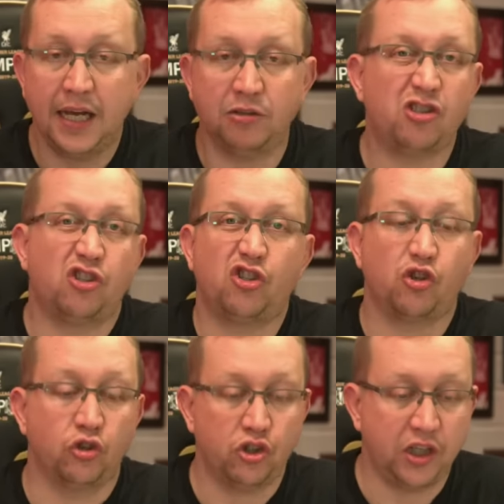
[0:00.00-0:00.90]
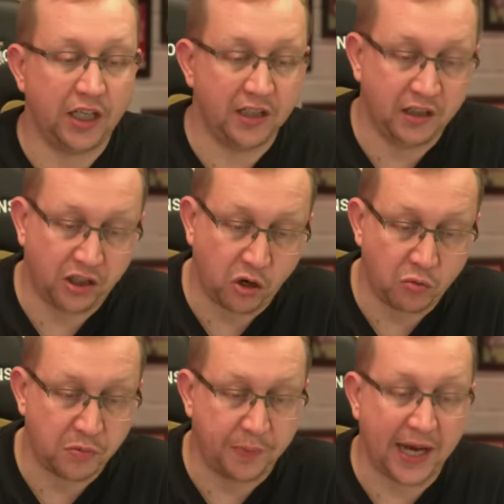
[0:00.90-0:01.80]
I was disgusted, and so
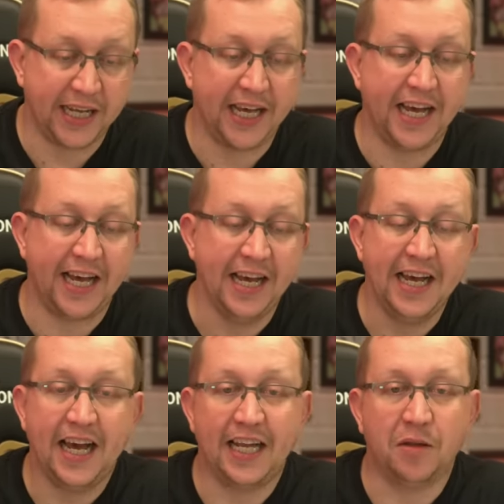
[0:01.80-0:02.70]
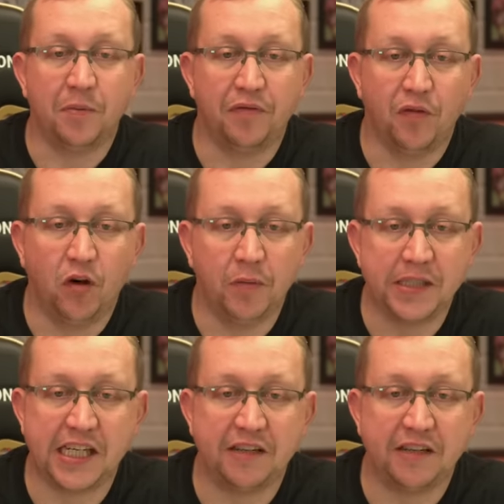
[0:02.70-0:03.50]
was Barry here at the performance.